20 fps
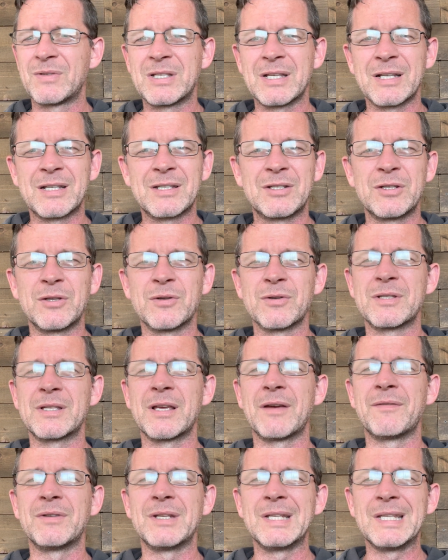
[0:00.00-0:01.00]
60 or
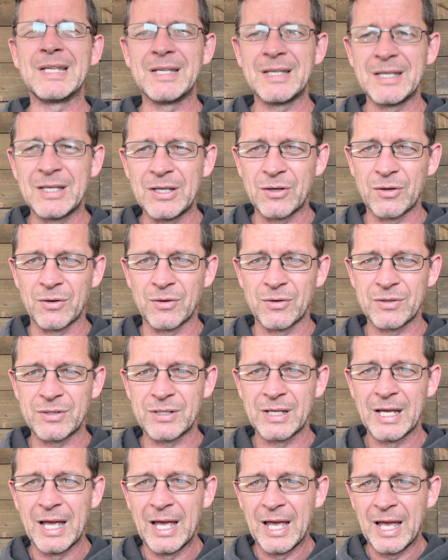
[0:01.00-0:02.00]
70
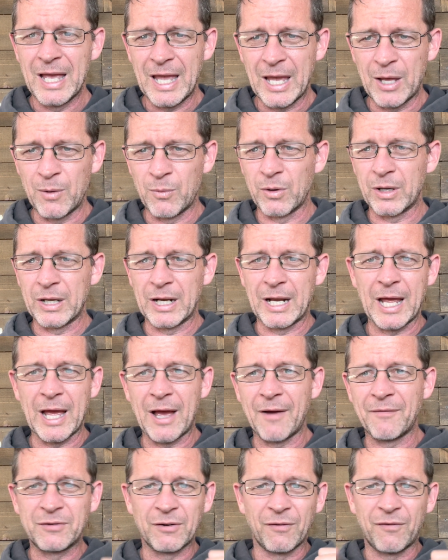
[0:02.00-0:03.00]
years, and we're going to
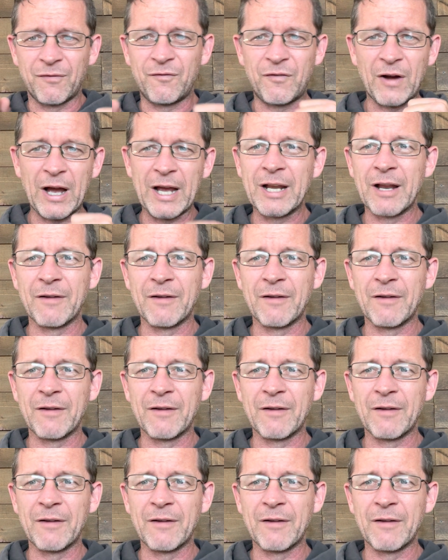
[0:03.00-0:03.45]
have to fight